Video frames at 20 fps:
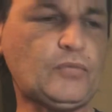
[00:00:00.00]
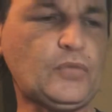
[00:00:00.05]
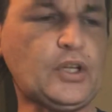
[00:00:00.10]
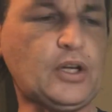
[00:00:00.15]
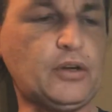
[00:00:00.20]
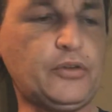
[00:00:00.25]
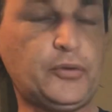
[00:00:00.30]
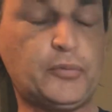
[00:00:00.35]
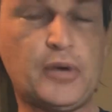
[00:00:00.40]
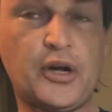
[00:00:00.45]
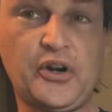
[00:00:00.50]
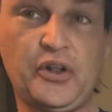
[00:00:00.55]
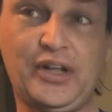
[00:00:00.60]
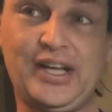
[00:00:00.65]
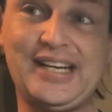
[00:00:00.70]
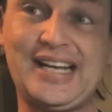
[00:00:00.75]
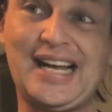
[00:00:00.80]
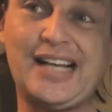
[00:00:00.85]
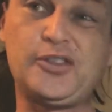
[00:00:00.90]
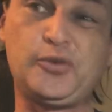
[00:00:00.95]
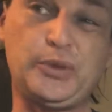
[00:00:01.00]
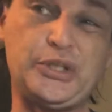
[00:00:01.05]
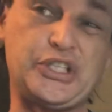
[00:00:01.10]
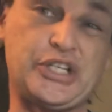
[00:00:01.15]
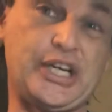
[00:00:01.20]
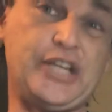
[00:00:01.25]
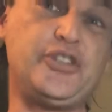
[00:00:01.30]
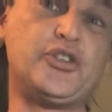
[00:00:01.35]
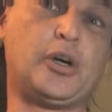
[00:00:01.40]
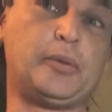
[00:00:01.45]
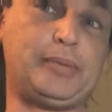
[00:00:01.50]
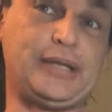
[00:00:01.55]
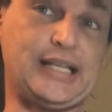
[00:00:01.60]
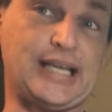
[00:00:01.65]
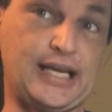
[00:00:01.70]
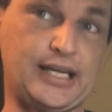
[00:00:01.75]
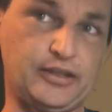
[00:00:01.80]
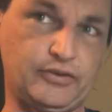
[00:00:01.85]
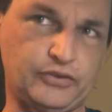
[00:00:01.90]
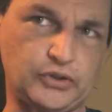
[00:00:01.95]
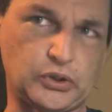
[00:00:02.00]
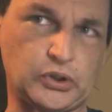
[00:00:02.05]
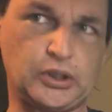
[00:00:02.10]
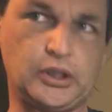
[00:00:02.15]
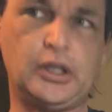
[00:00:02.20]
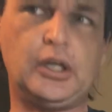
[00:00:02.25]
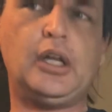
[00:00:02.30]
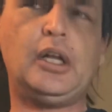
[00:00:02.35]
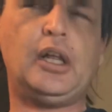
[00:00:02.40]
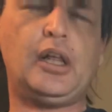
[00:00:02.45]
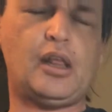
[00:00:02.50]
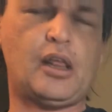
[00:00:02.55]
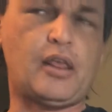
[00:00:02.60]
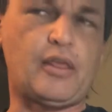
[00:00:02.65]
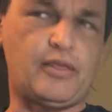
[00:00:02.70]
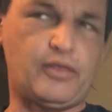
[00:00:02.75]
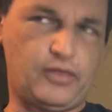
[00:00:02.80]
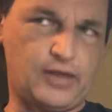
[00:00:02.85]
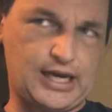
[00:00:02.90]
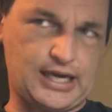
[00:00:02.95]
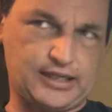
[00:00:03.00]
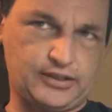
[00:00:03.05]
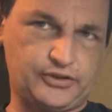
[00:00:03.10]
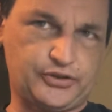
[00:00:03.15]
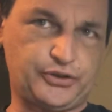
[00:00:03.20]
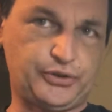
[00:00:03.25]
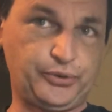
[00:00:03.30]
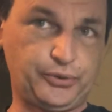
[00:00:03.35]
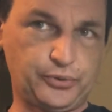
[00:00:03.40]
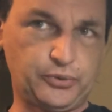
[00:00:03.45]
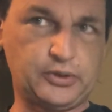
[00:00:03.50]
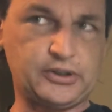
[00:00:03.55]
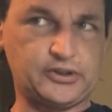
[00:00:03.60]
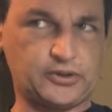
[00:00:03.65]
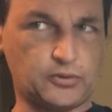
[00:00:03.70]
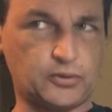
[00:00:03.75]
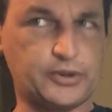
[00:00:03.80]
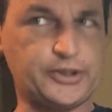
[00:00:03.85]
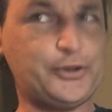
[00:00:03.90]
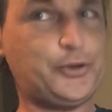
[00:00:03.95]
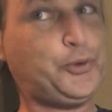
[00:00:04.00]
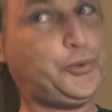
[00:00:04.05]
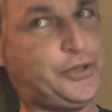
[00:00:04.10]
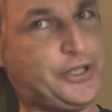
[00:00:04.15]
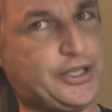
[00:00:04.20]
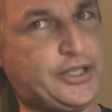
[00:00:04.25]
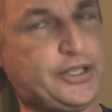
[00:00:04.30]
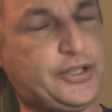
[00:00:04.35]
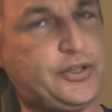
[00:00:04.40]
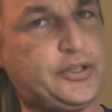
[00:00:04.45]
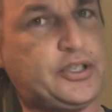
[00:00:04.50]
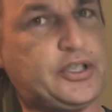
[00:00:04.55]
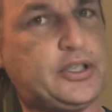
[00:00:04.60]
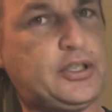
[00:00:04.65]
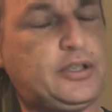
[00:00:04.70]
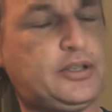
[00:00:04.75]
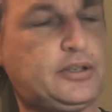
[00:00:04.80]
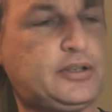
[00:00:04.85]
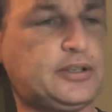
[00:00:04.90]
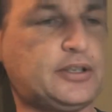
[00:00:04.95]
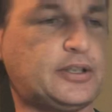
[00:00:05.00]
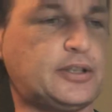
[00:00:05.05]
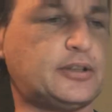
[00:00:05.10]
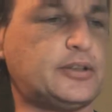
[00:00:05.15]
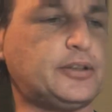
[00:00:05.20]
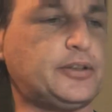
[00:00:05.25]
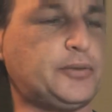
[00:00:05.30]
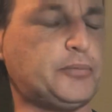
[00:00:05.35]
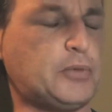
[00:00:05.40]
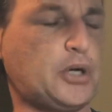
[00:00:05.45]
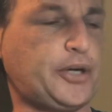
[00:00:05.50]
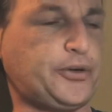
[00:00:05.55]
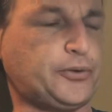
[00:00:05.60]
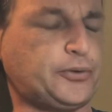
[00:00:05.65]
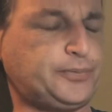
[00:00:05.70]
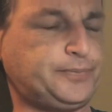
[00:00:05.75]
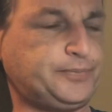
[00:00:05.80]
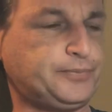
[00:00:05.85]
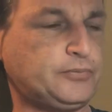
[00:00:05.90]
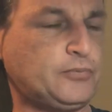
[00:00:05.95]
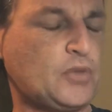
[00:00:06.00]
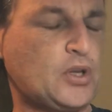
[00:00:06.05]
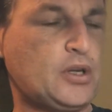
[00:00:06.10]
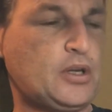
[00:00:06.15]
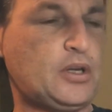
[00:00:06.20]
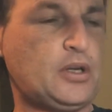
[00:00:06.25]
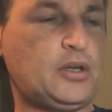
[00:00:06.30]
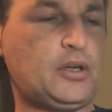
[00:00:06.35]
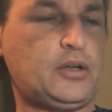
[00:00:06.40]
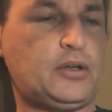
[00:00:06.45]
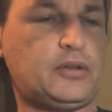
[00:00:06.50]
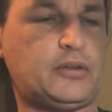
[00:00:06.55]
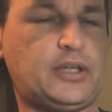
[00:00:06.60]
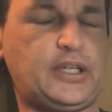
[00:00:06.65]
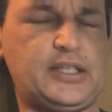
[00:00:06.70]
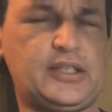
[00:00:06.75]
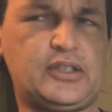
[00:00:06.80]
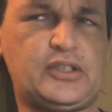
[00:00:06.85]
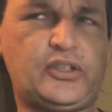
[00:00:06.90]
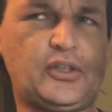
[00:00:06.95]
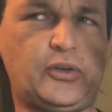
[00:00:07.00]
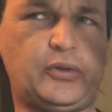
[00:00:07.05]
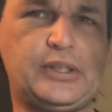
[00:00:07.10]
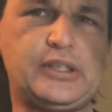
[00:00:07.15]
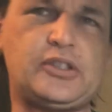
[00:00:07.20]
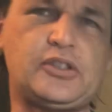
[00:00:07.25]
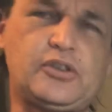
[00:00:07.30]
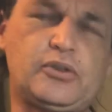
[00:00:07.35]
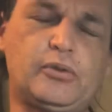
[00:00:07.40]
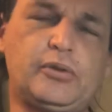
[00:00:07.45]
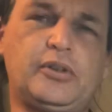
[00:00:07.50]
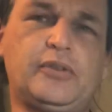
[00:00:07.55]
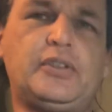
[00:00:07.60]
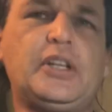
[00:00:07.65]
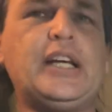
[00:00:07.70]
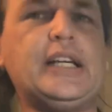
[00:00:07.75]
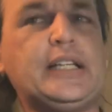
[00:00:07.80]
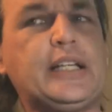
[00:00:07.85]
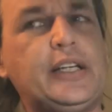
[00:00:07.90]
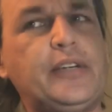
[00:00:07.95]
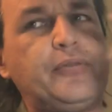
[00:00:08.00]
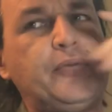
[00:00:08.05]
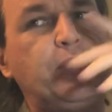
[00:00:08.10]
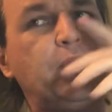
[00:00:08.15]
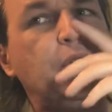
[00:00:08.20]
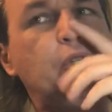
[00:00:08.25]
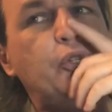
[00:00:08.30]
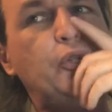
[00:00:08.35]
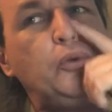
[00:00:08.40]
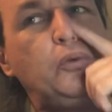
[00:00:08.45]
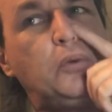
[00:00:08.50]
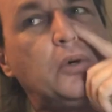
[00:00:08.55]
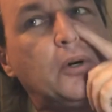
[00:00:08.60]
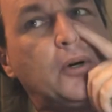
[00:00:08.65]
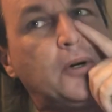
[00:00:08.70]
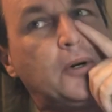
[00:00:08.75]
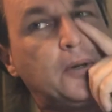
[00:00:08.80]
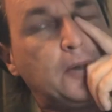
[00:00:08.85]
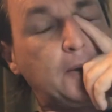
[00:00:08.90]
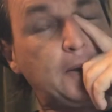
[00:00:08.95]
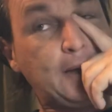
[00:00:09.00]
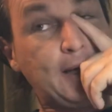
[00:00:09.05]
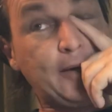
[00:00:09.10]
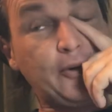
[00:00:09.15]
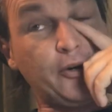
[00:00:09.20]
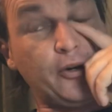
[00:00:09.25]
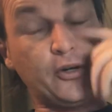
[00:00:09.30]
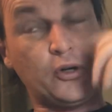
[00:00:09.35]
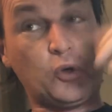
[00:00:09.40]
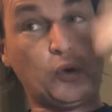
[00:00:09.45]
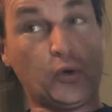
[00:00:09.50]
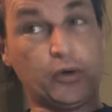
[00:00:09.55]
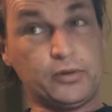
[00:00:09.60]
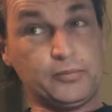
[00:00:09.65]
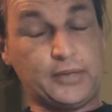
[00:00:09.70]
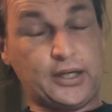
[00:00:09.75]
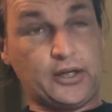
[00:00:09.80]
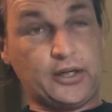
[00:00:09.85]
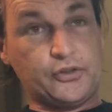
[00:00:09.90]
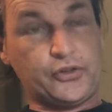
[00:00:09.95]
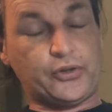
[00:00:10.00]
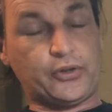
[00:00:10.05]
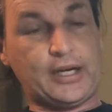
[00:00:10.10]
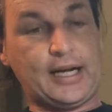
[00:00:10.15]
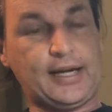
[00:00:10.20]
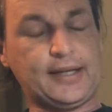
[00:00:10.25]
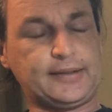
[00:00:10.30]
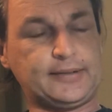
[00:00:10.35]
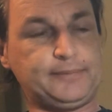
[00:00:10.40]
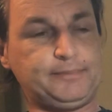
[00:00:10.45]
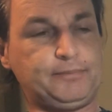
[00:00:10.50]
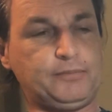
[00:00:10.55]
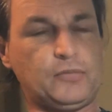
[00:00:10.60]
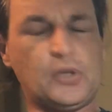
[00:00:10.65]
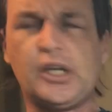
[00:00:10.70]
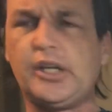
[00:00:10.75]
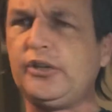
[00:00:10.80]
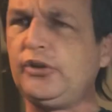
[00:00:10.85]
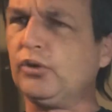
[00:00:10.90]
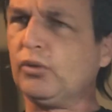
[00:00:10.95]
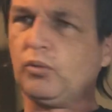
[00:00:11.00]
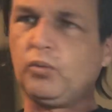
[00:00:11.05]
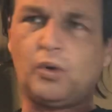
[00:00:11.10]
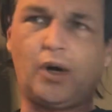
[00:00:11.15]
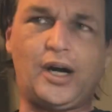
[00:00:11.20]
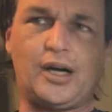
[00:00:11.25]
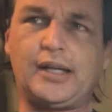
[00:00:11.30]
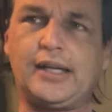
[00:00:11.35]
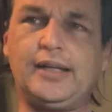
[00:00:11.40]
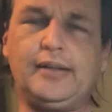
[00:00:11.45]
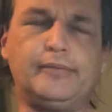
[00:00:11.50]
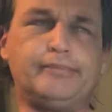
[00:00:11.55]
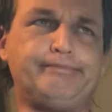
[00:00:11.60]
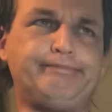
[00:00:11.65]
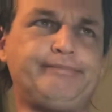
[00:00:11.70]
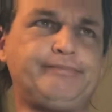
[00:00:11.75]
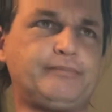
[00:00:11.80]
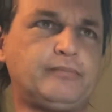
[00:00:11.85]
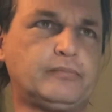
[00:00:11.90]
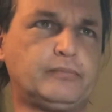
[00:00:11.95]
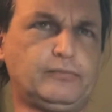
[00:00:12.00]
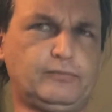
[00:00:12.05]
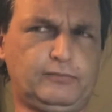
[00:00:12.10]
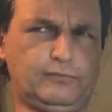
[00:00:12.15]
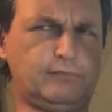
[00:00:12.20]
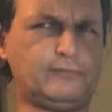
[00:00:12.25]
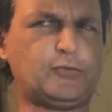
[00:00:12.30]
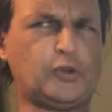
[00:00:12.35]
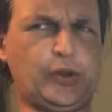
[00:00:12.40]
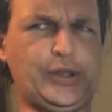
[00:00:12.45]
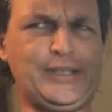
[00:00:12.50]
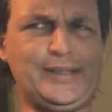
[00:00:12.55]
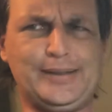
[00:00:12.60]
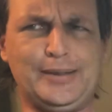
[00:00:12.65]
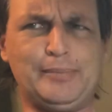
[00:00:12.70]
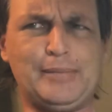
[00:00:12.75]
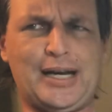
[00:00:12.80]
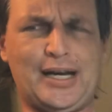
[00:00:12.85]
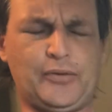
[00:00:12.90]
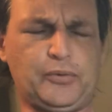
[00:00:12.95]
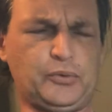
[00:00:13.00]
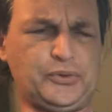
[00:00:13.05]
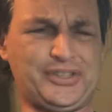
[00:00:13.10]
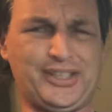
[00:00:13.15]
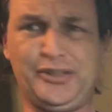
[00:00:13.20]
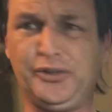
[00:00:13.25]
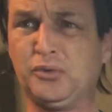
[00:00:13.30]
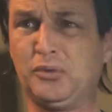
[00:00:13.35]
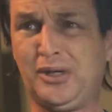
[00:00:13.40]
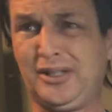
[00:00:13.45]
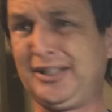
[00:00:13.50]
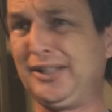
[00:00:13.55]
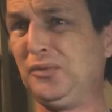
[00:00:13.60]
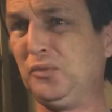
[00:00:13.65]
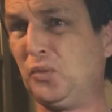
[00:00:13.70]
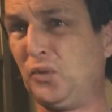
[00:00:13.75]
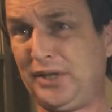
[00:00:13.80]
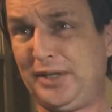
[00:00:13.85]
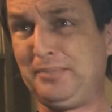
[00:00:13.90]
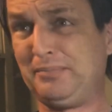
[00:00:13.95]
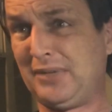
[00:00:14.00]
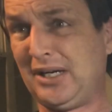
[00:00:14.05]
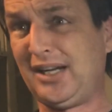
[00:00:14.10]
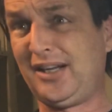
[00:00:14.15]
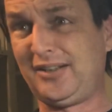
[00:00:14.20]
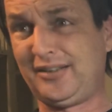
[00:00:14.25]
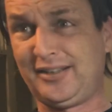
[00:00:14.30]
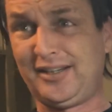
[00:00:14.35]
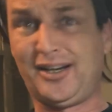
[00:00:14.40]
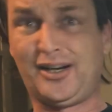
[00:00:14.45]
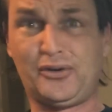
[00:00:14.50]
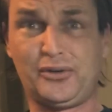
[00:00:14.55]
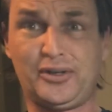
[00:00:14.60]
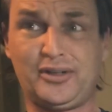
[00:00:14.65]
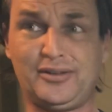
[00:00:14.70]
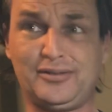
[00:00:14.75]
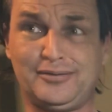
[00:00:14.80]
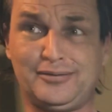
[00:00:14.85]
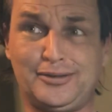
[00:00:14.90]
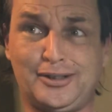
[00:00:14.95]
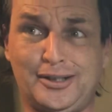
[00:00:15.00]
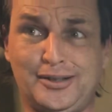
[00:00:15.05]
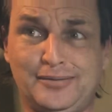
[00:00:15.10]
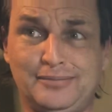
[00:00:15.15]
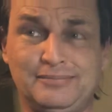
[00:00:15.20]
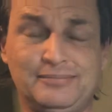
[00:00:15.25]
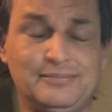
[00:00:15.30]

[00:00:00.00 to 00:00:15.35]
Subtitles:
the model. And as we change our behavior, that too is going to change the model. Right, so it's sort of like if you were out on a quarter-mile track and you're walking, for easy math, we'll say you're walking 1 mile an hour, right?